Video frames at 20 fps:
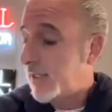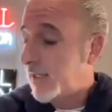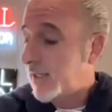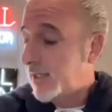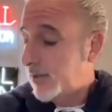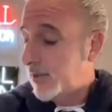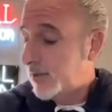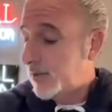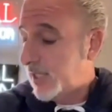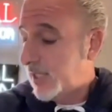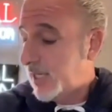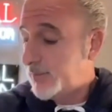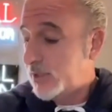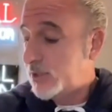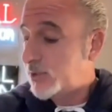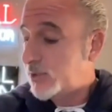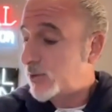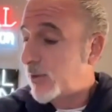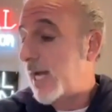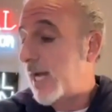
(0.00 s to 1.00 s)
okay, I'm just
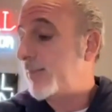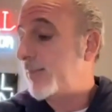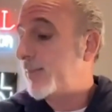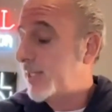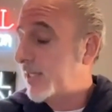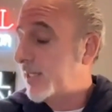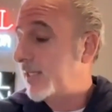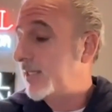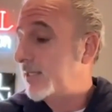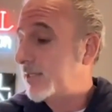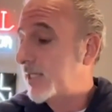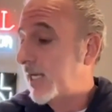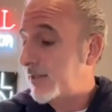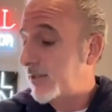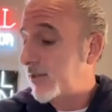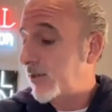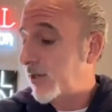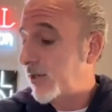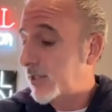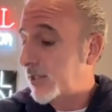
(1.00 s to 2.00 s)
grabbing things out of the
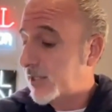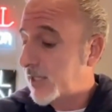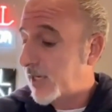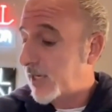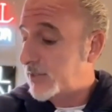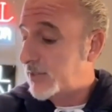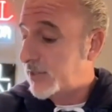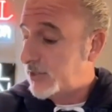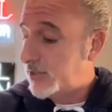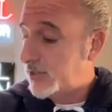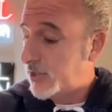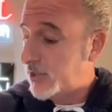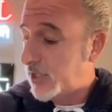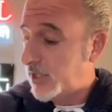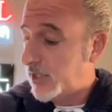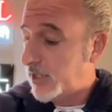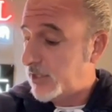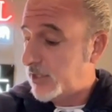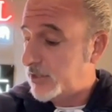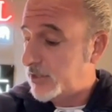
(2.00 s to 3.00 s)
archives. This is
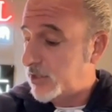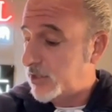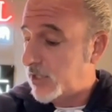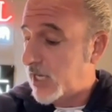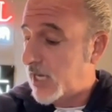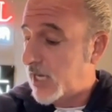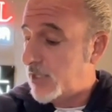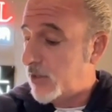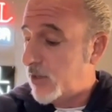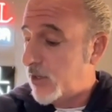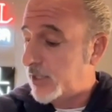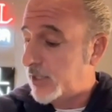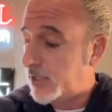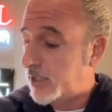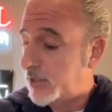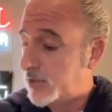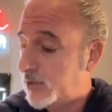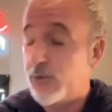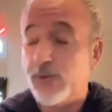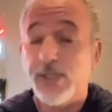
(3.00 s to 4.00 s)
uh, July,
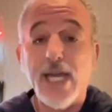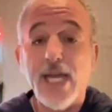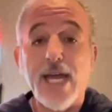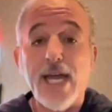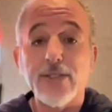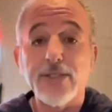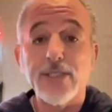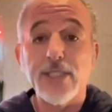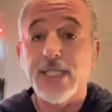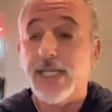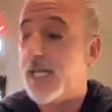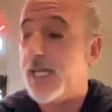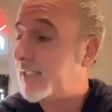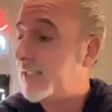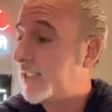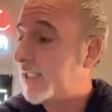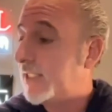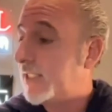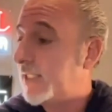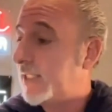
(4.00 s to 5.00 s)
August two thousand
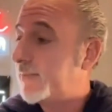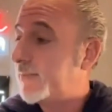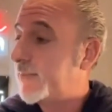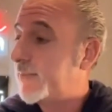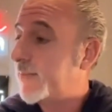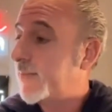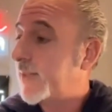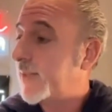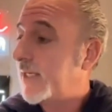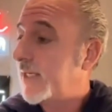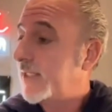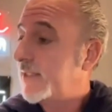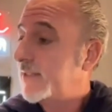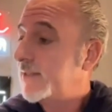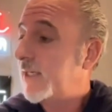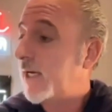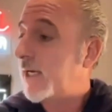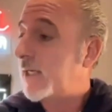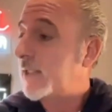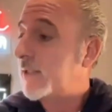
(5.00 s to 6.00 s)
eighteen.
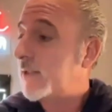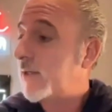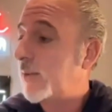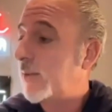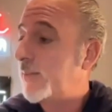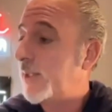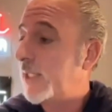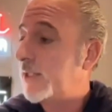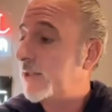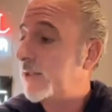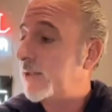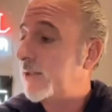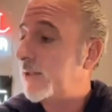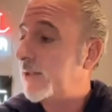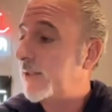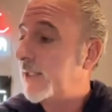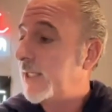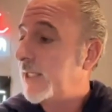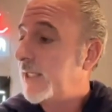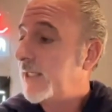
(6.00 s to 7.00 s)
Todd Carmichael,
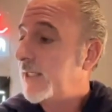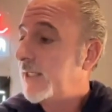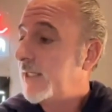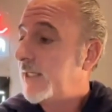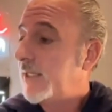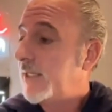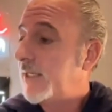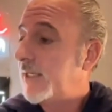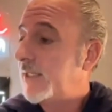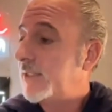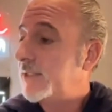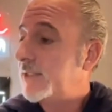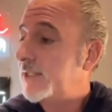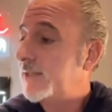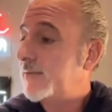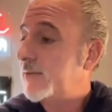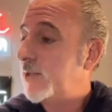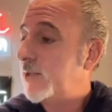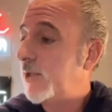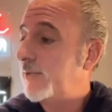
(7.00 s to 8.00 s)
uh,
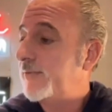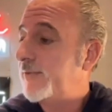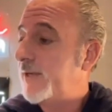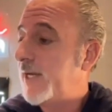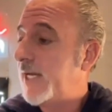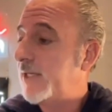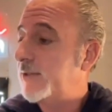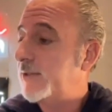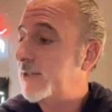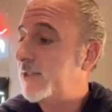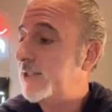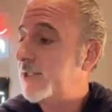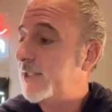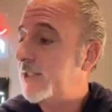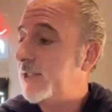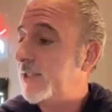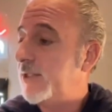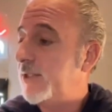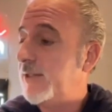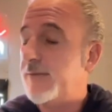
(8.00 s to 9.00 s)
co-founder and C E
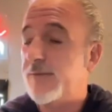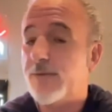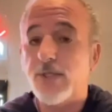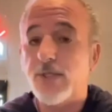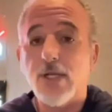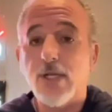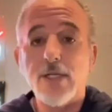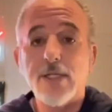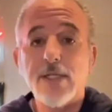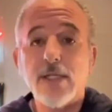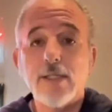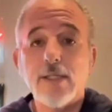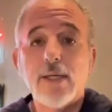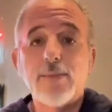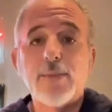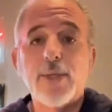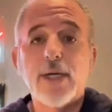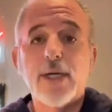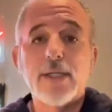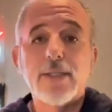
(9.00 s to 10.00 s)
O of La
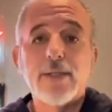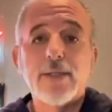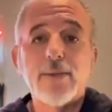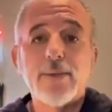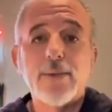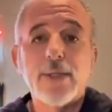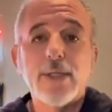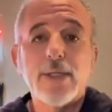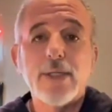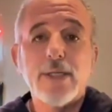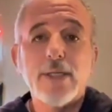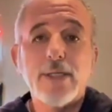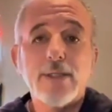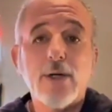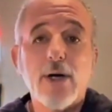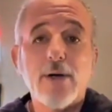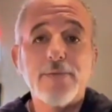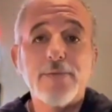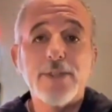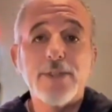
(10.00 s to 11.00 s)
Colombe. They were a
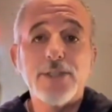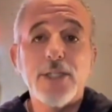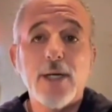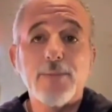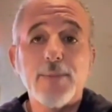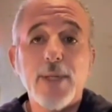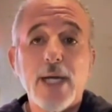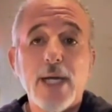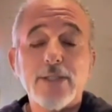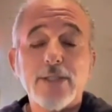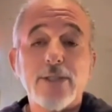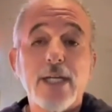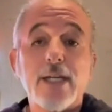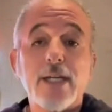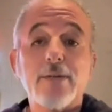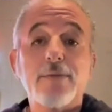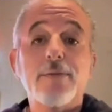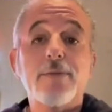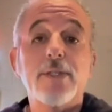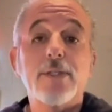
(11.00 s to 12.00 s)
coffee shop actually out of
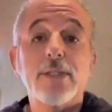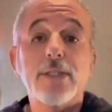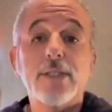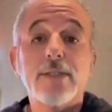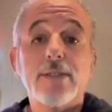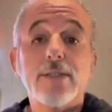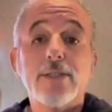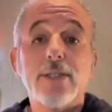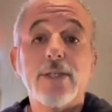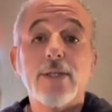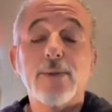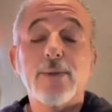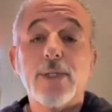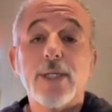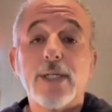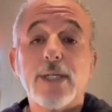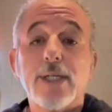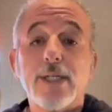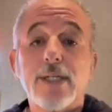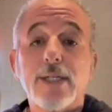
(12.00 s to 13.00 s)
Philly. So,
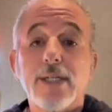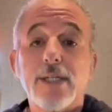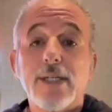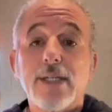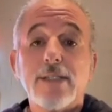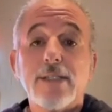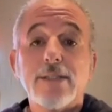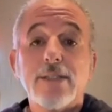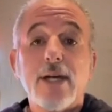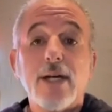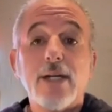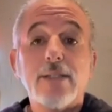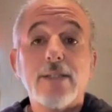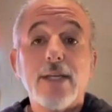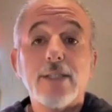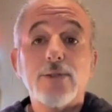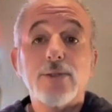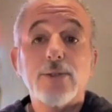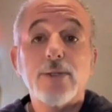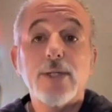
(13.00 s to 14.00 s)
uh, Todd,
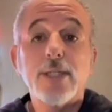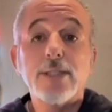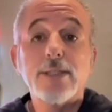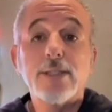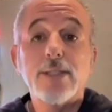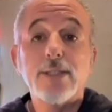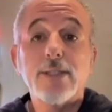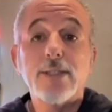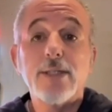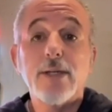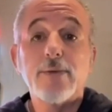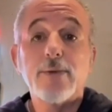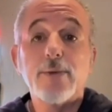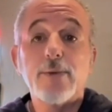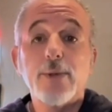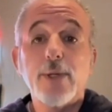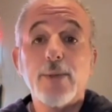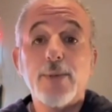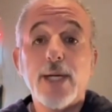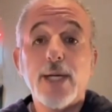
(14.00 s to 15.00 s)
thanks for gracing the cover
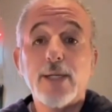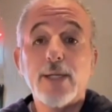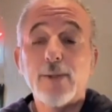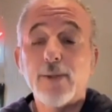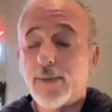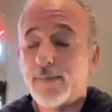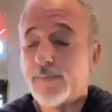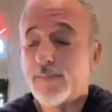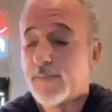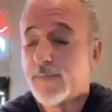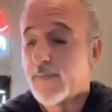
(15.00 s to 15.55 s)
way back when.